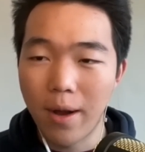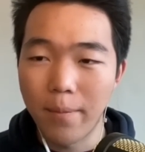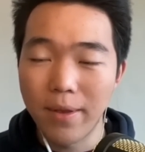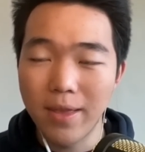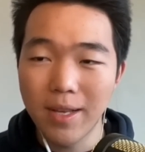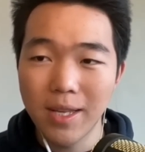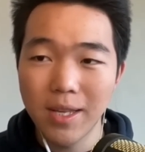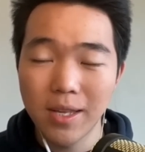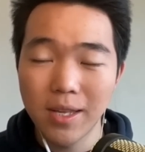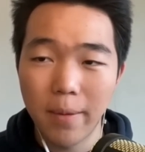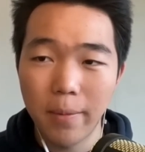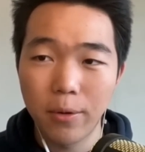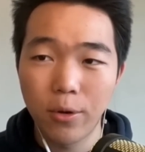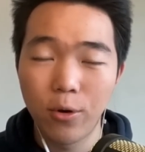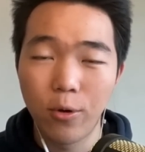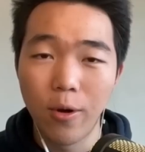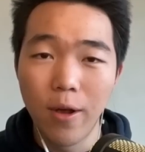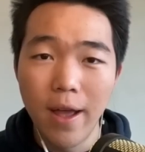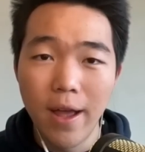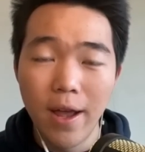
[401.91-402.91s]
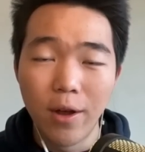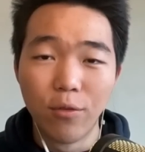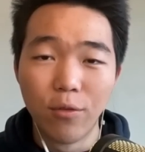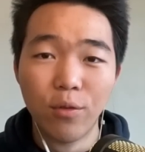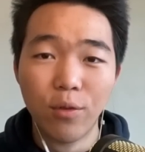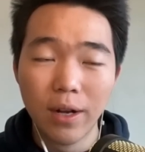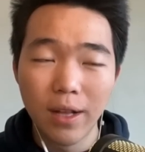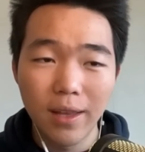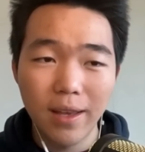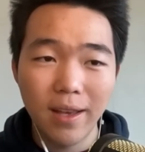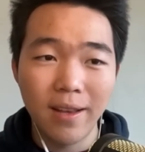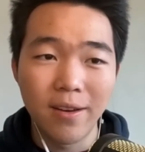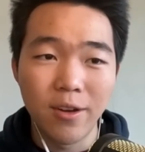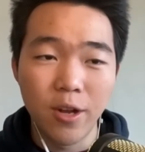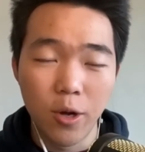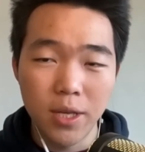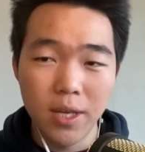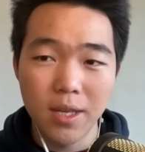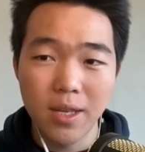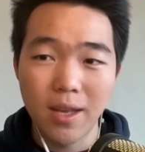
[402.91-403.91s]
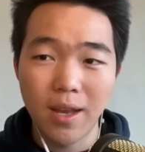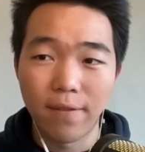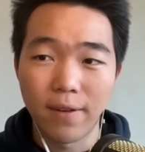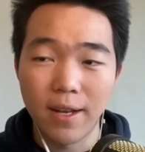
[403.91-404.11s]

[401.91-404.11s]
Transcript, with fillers: I mean, this is someone who really knows his stuff,